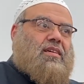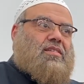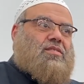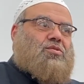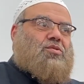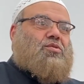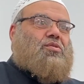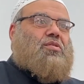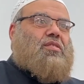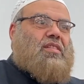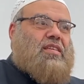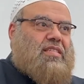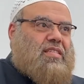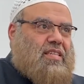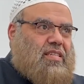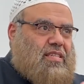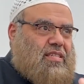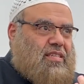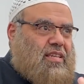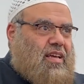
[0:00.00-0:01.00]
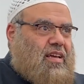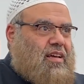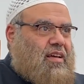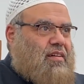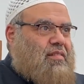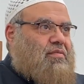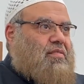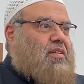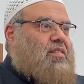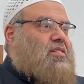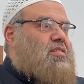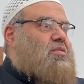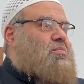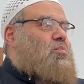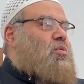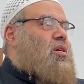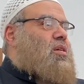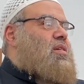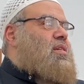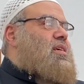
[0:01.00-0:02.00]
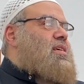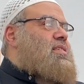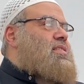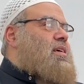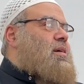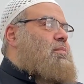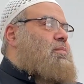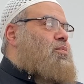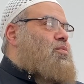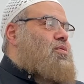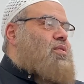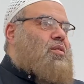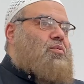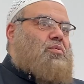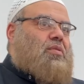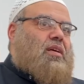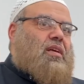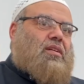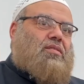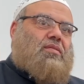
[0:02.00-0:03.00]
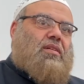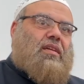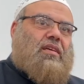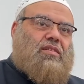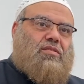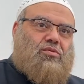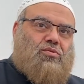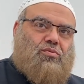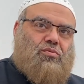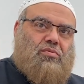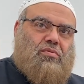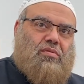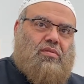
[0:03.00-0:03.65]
So this is a very small example that we can relate to.